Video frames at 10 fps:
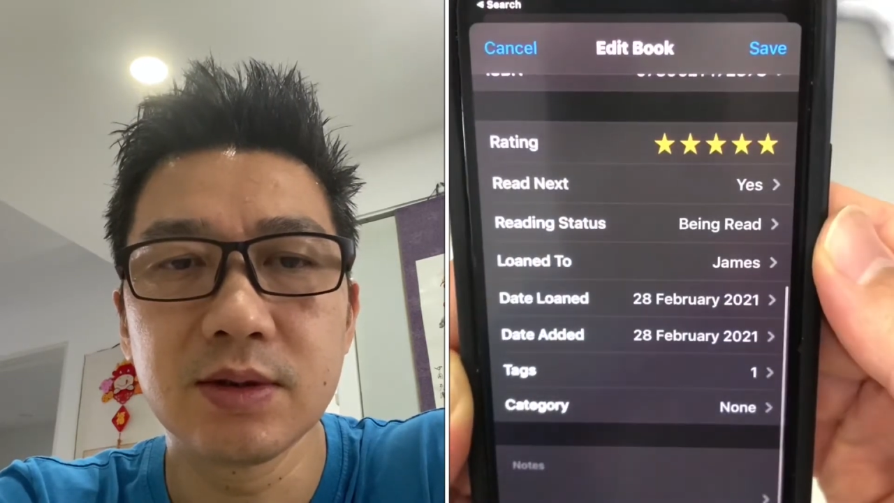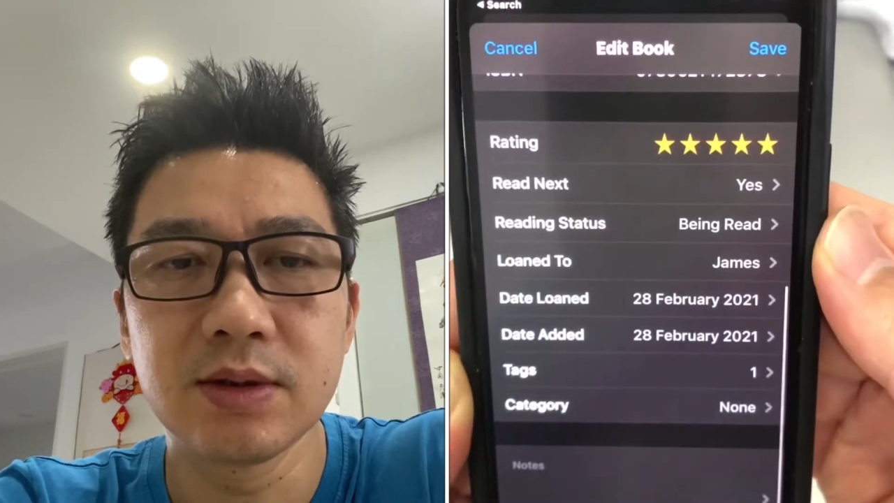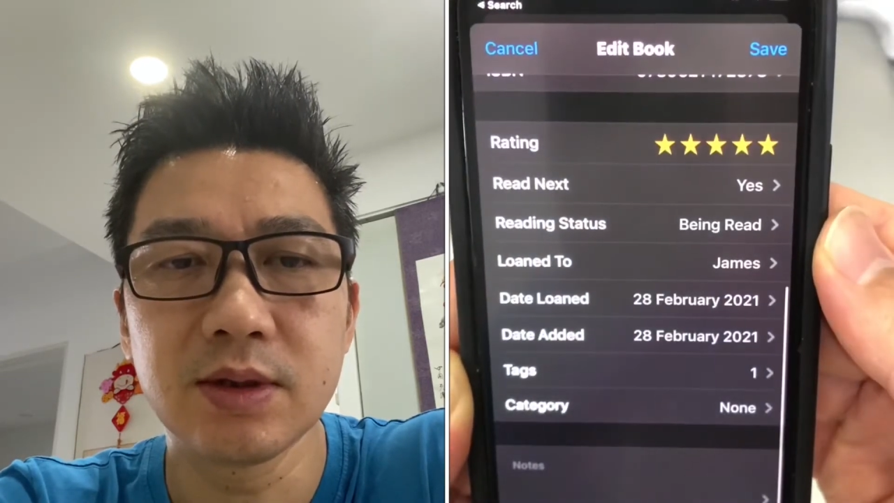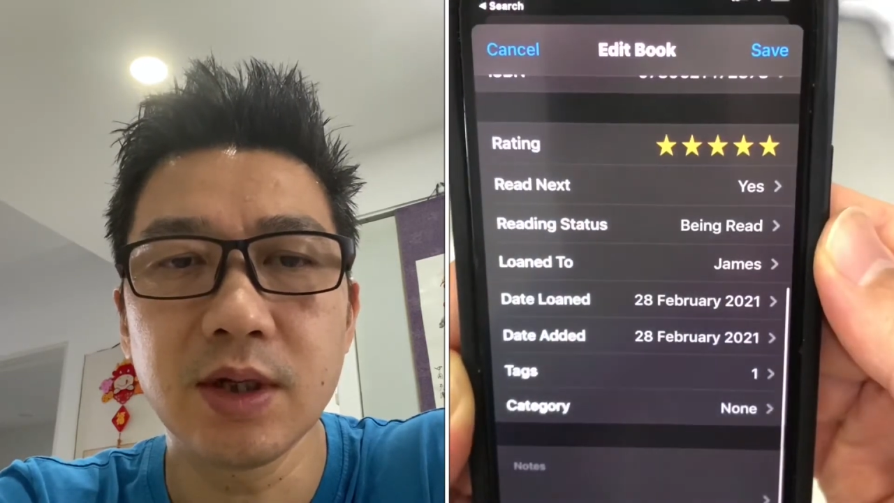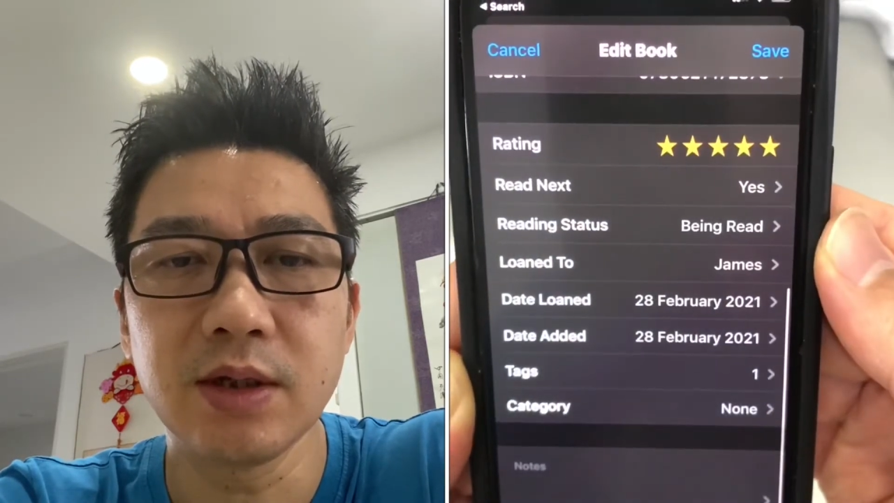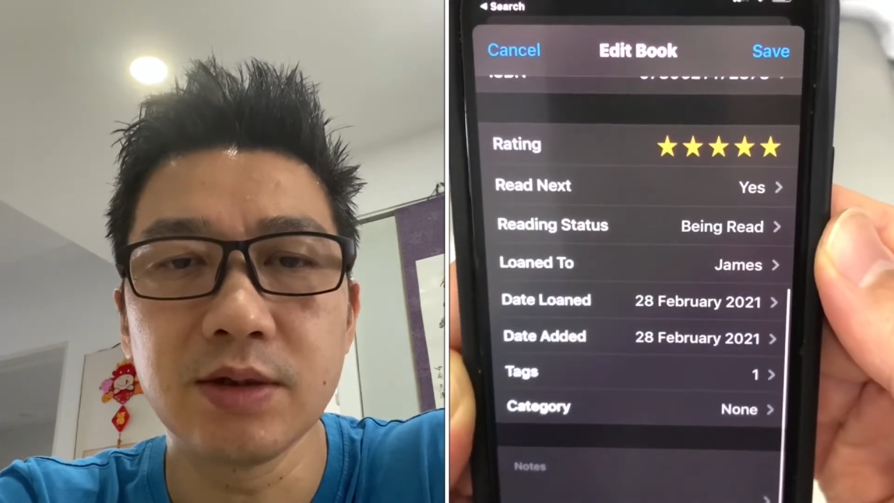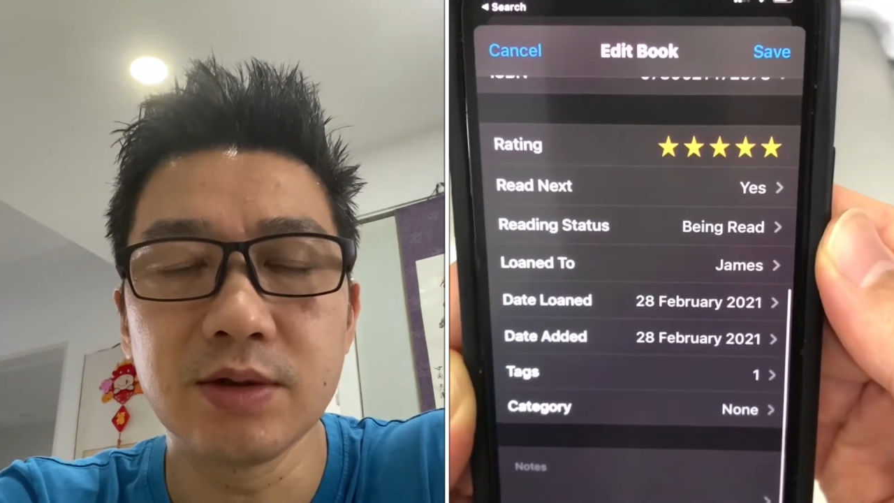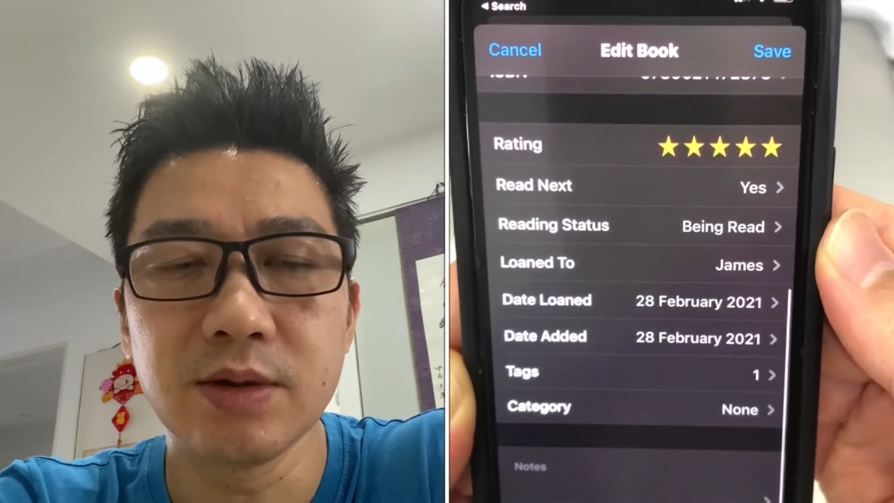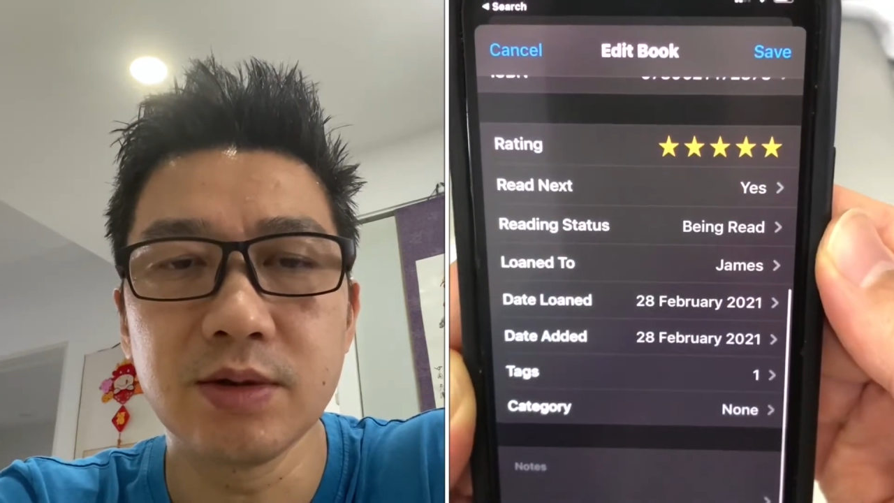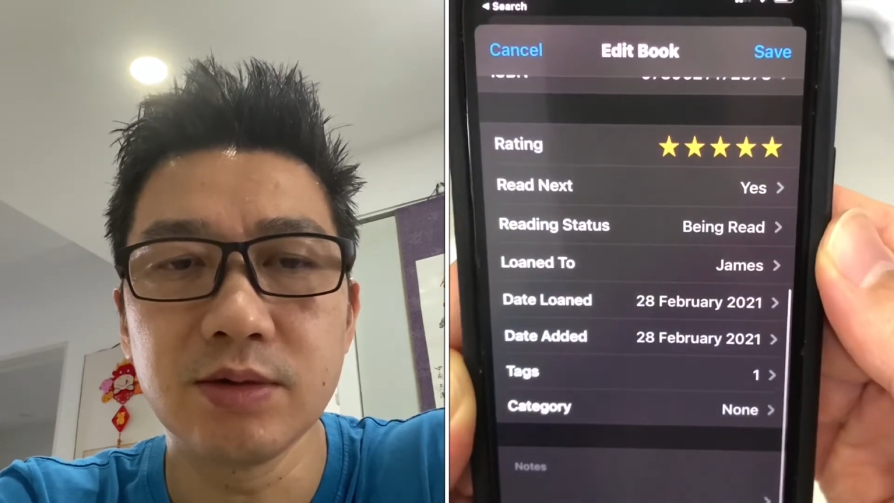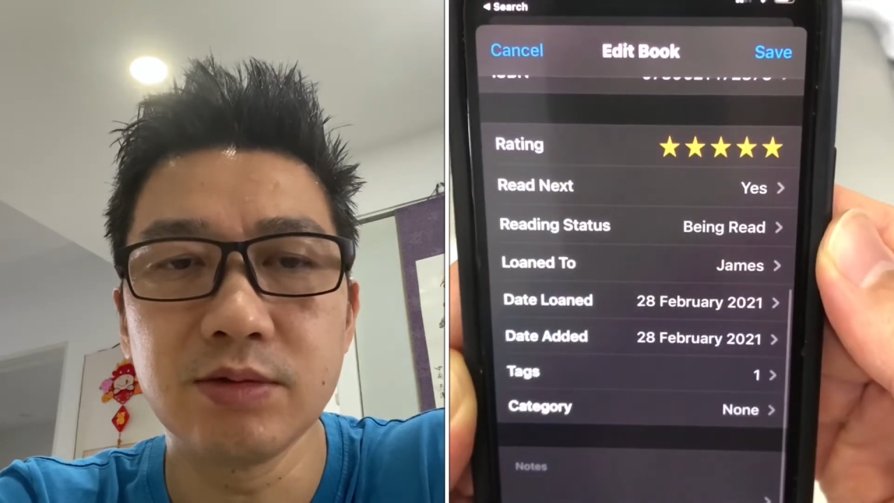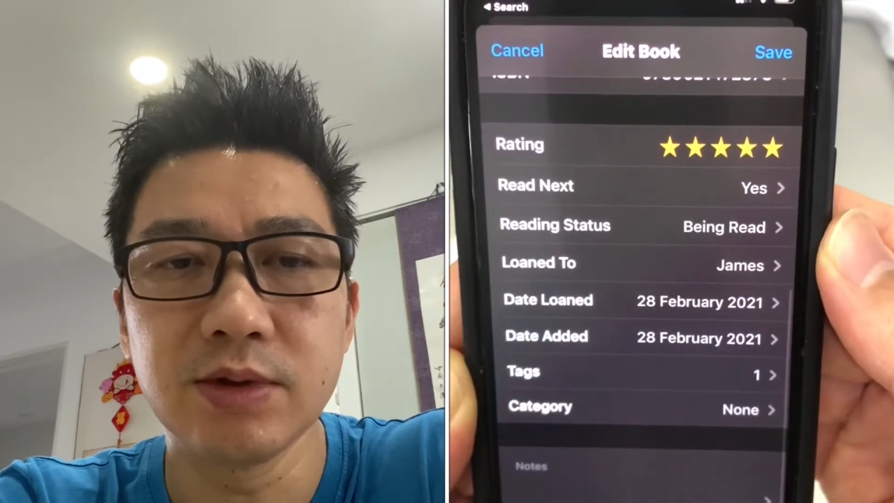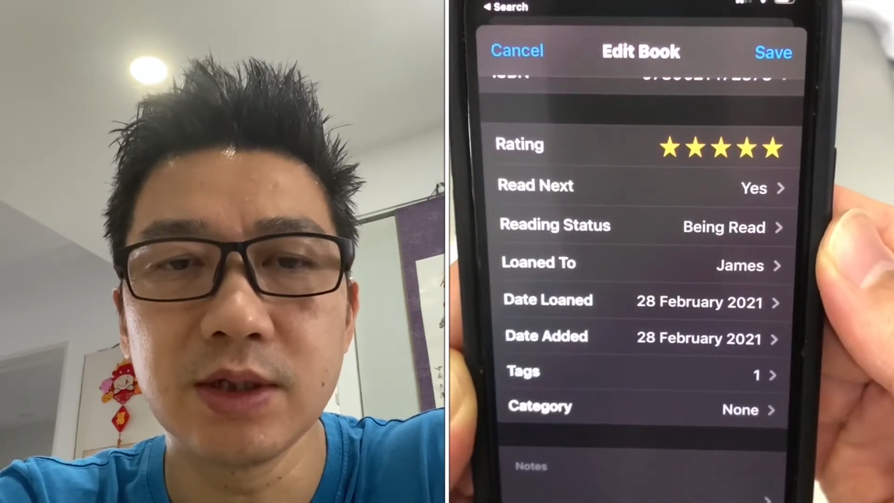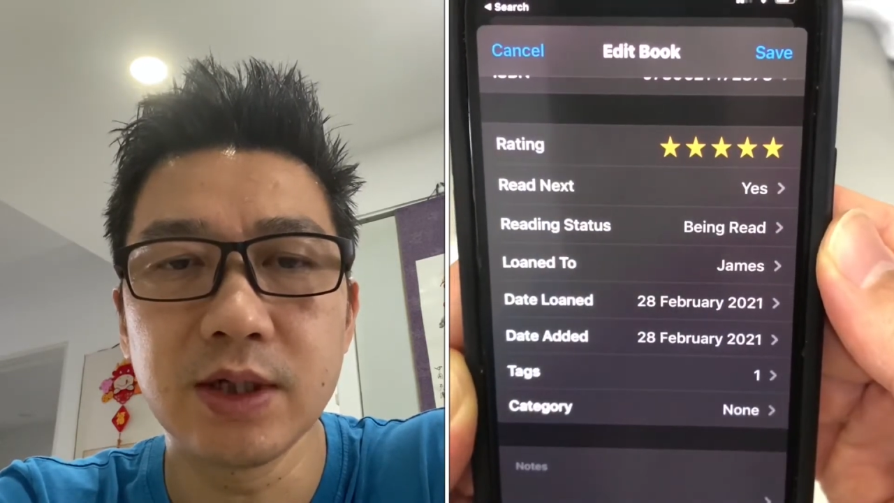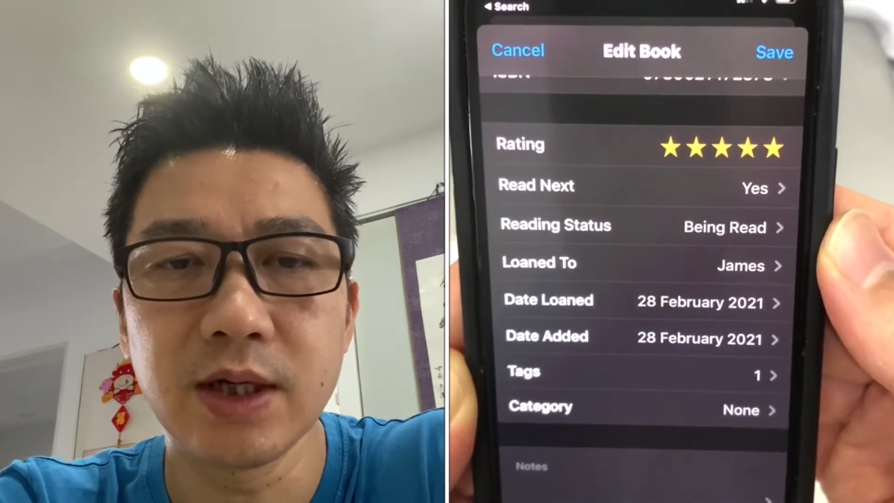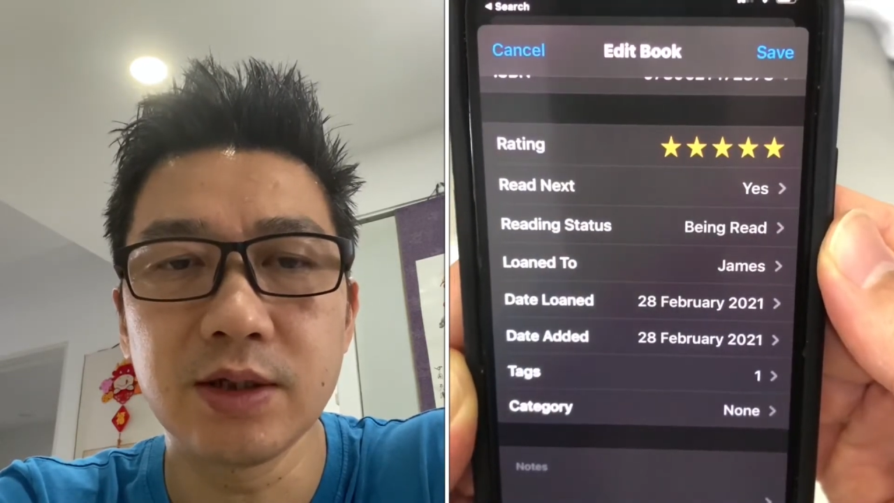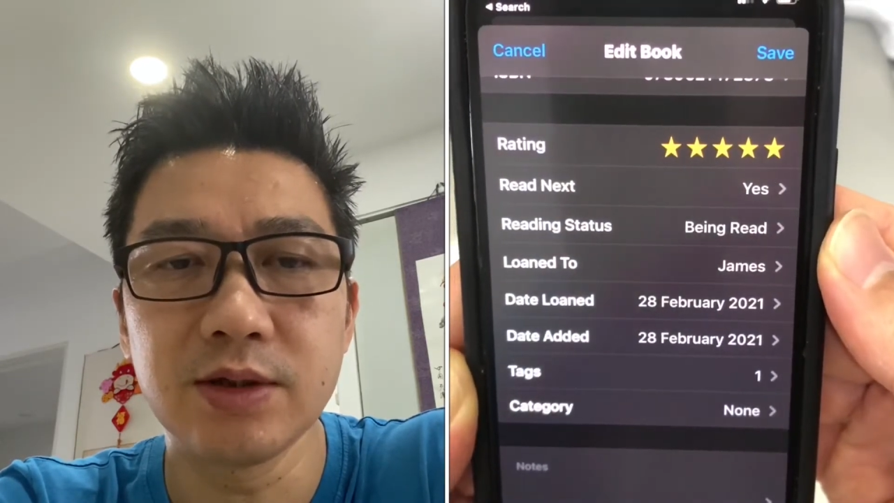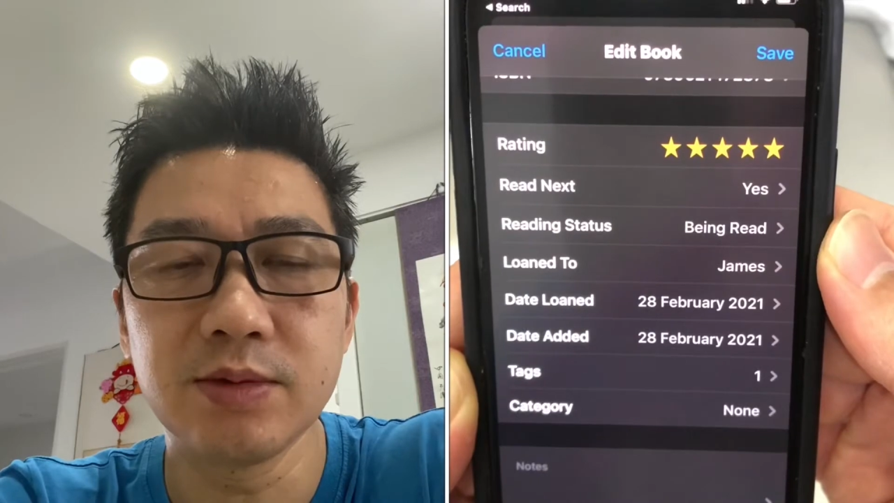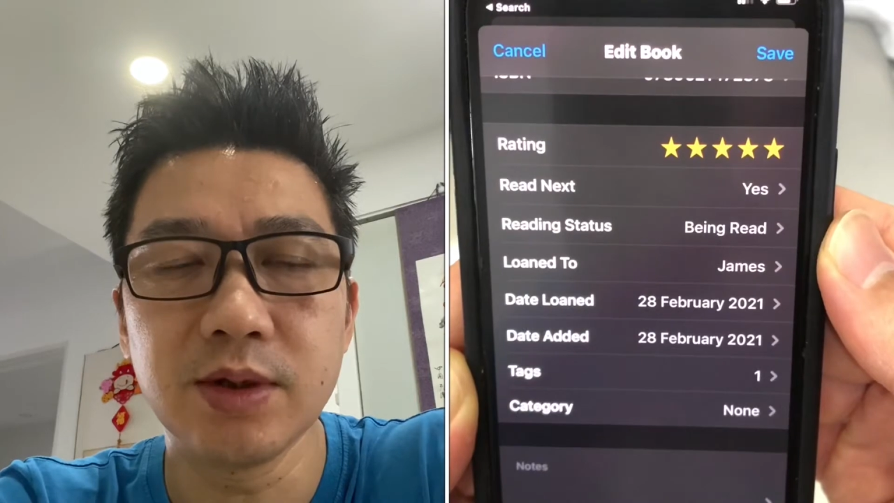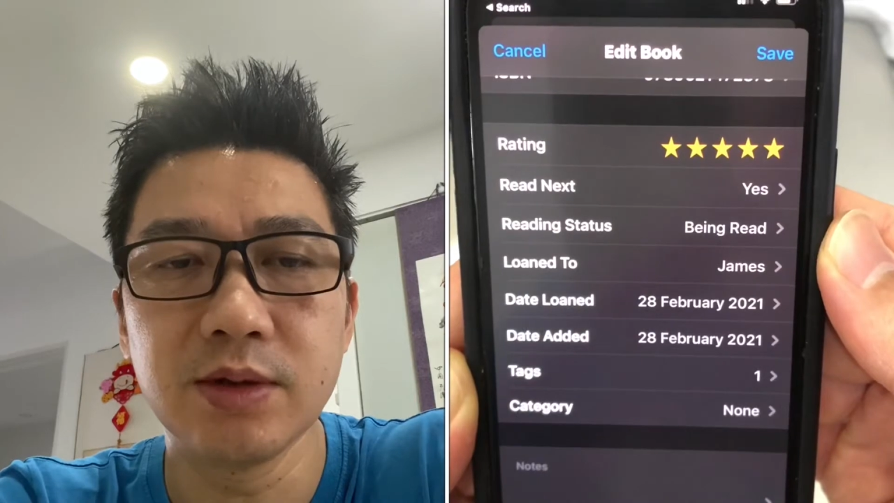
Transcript: Okay, so it's already tagged as well.